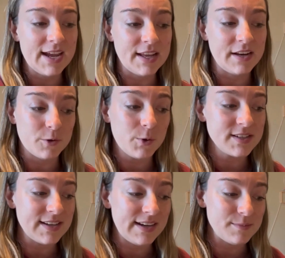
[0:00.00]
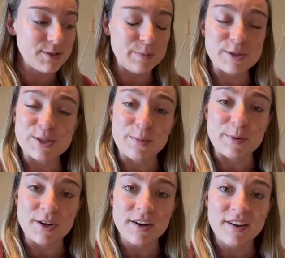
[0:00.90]
And of course, I am super,
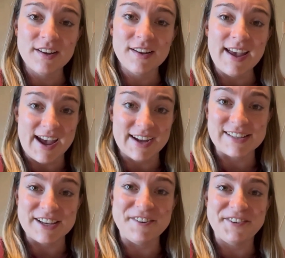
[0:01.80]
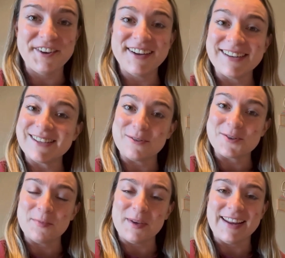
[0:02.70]
super active
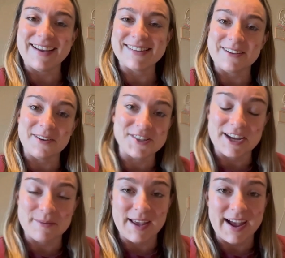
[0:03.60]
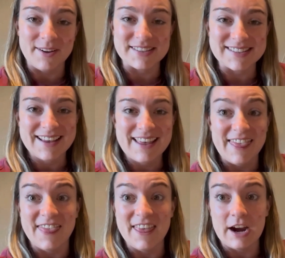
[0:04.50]
on social media. So go check me
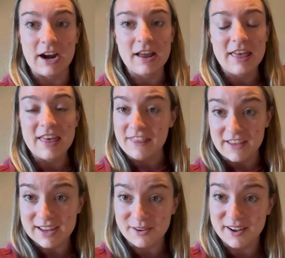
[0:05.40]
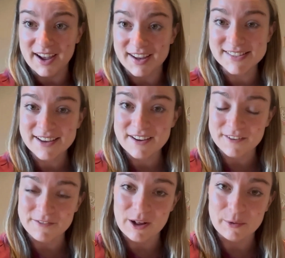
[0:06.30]
out there. Thank you
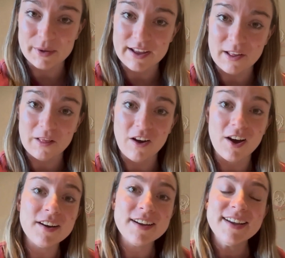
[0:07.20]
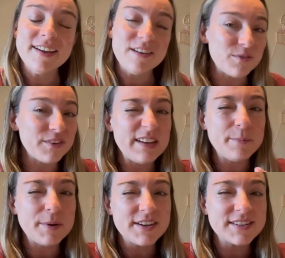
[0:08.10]
guys for following along.
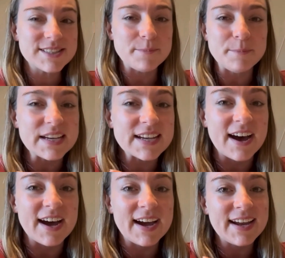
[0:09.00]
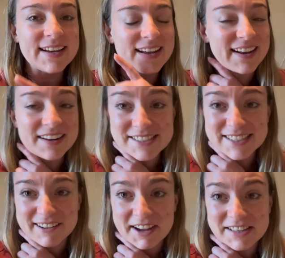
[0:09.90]
Read books, be kind, and
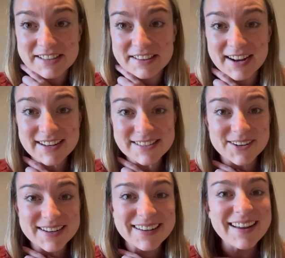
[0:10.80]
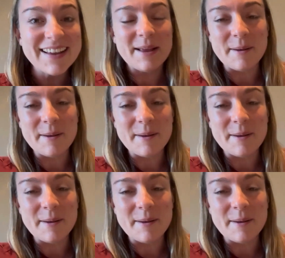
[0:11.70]
I'll see you guys in the next one.